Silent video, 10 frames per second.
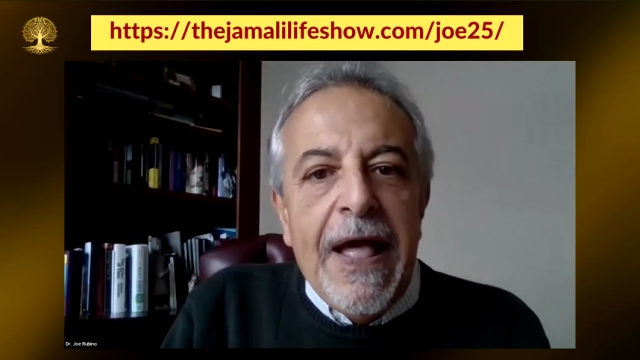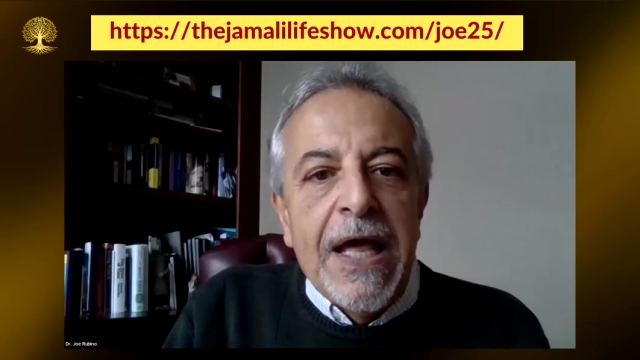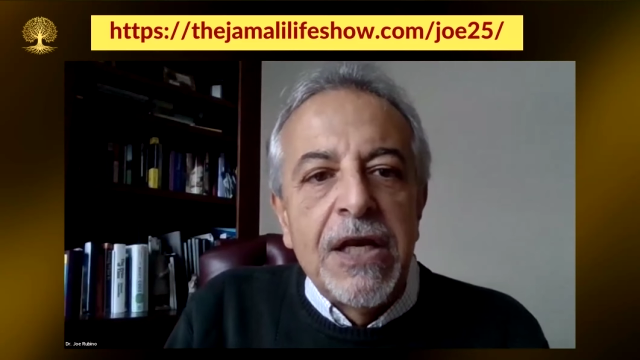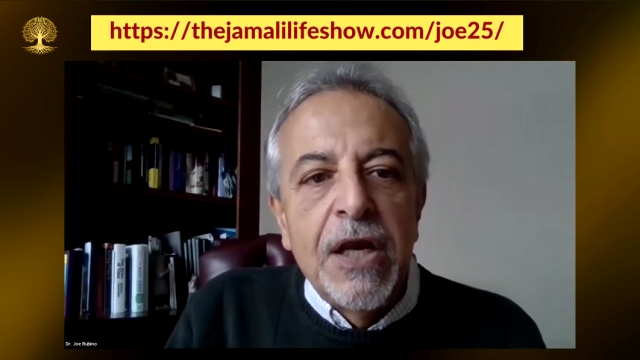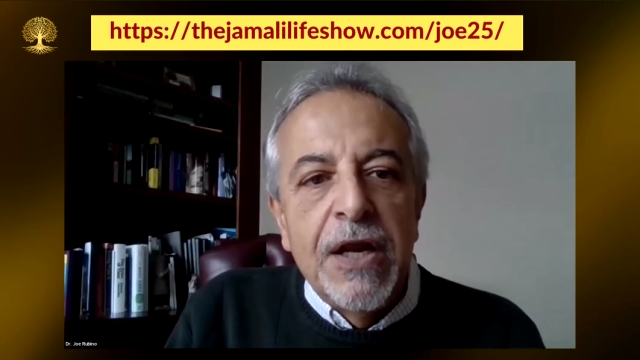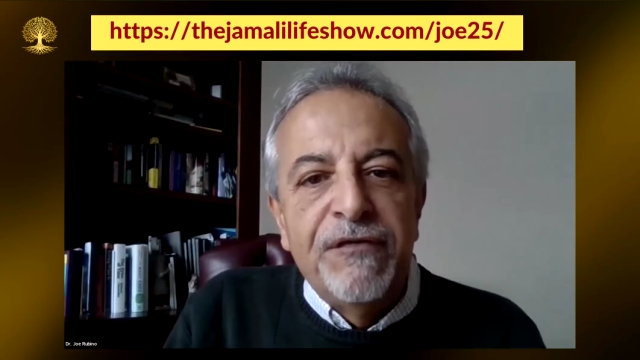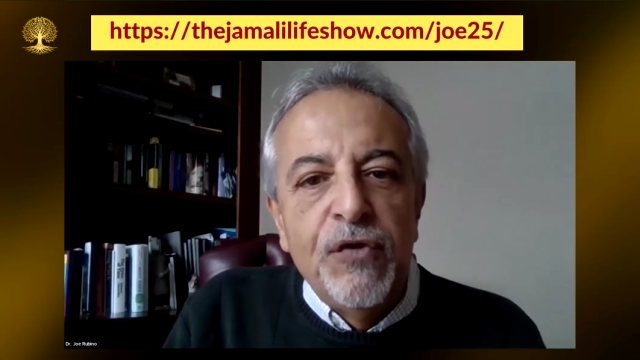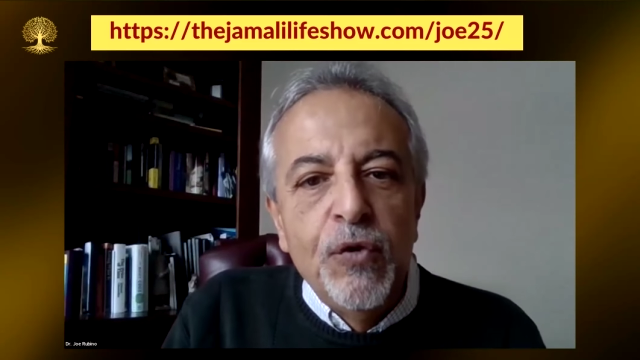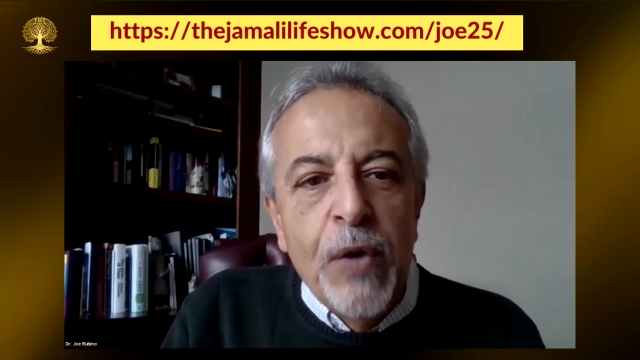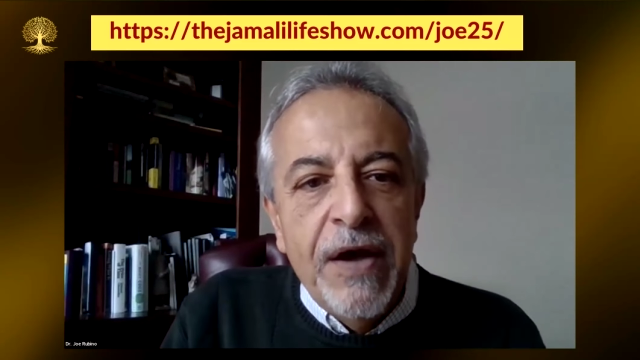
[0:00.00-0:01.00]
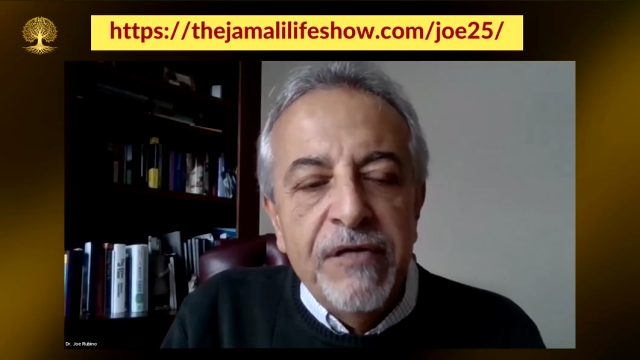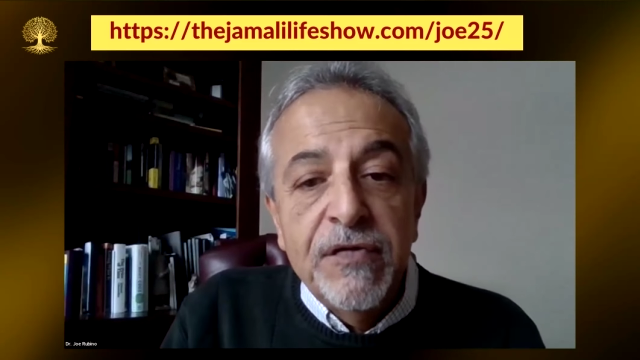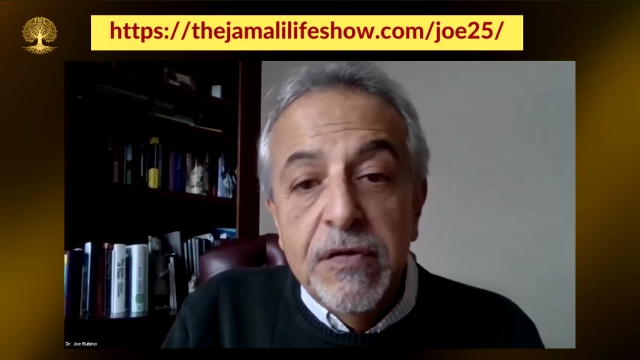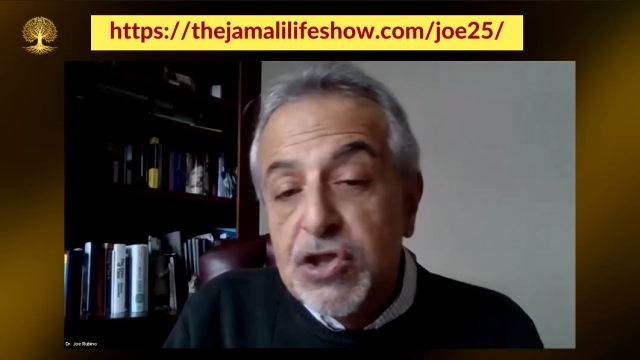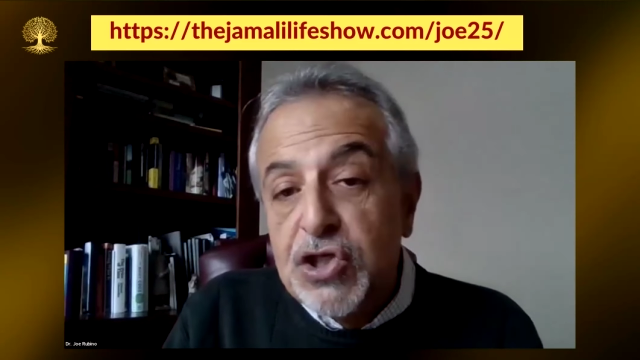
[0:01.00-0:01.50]
And if you
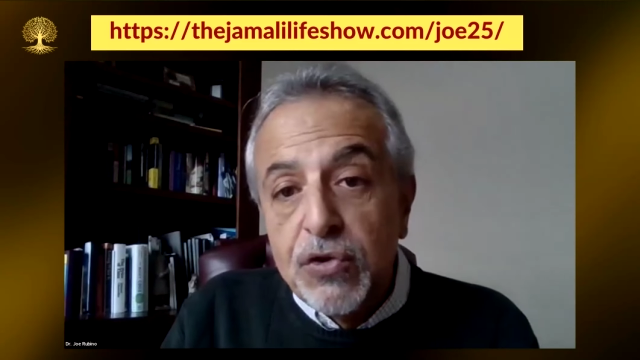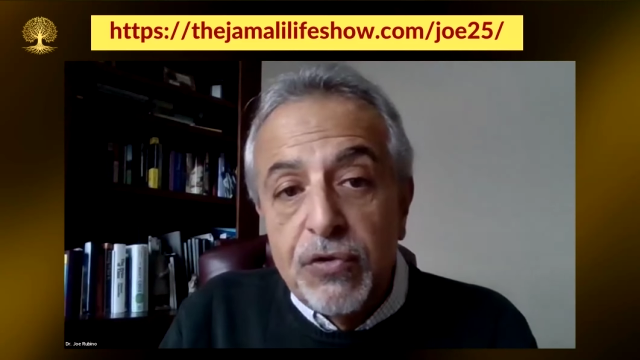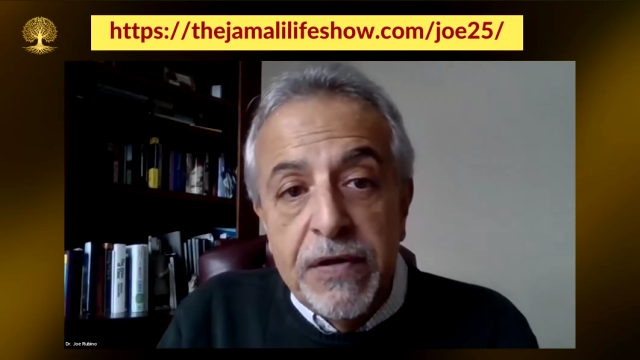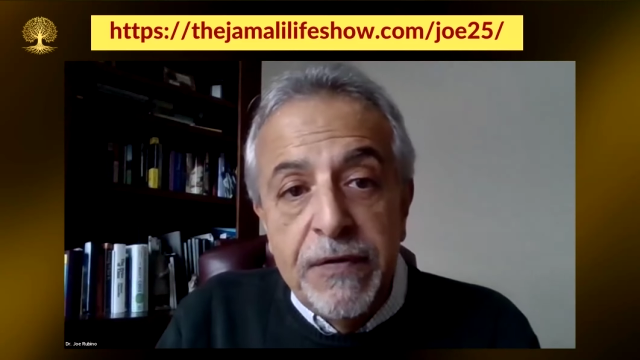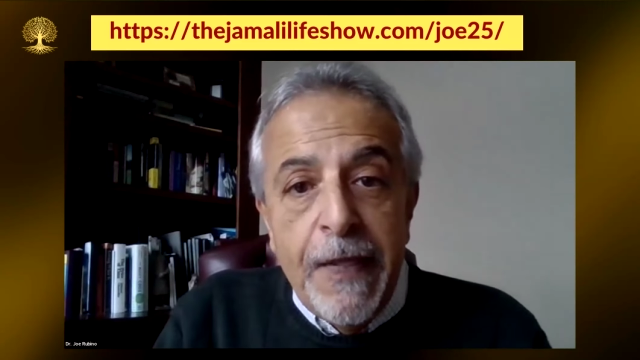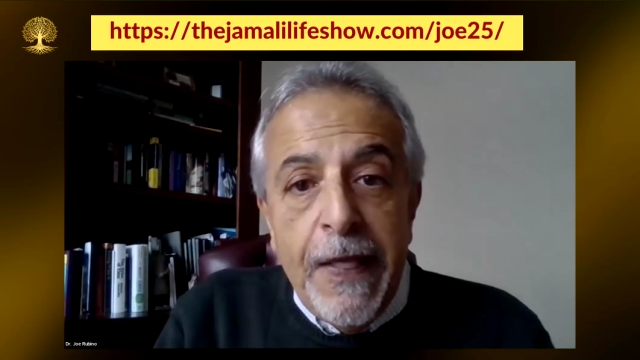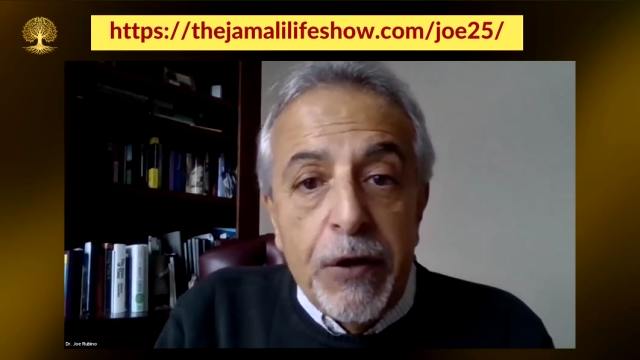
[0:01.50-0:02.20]
have children